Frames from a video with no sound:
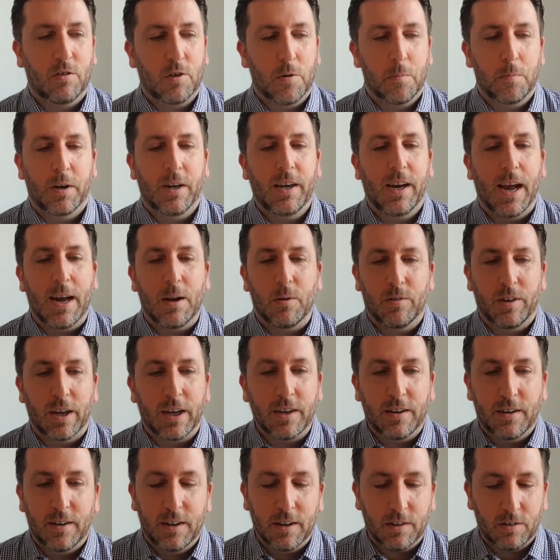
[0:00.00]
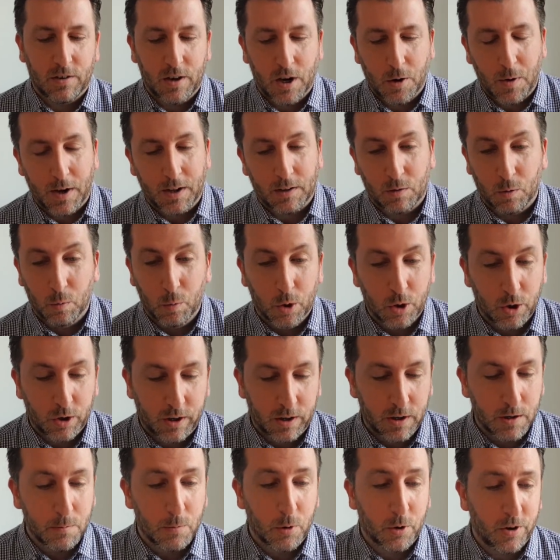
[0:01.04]
completely outdated, doesn't know how to work
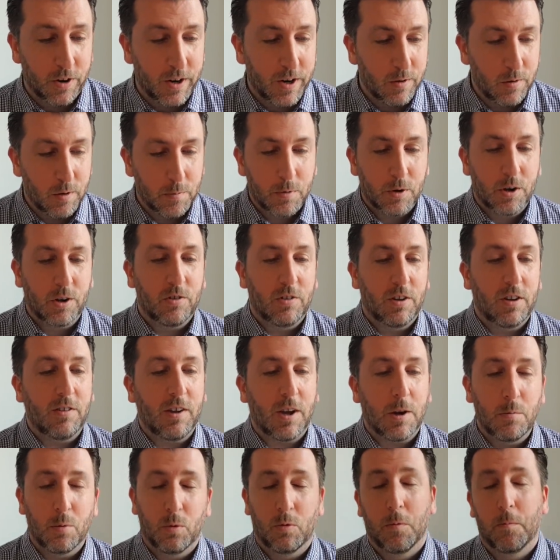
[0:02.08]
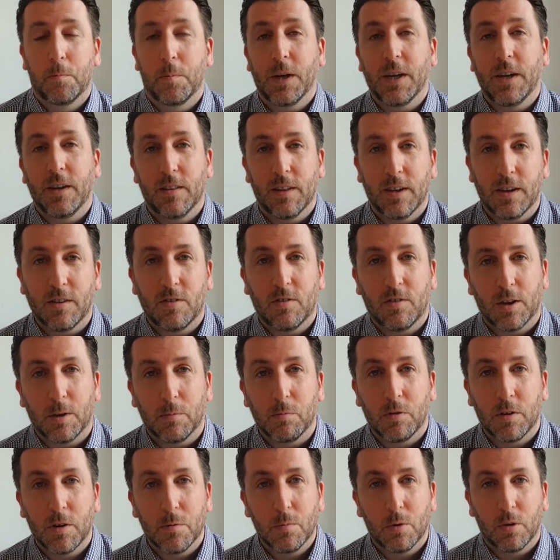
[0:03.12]
in the modern era because he's able to beat these teams
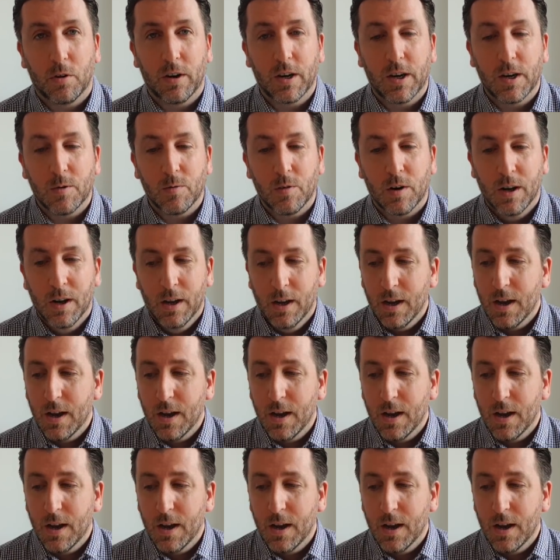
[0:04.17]
in the modern era.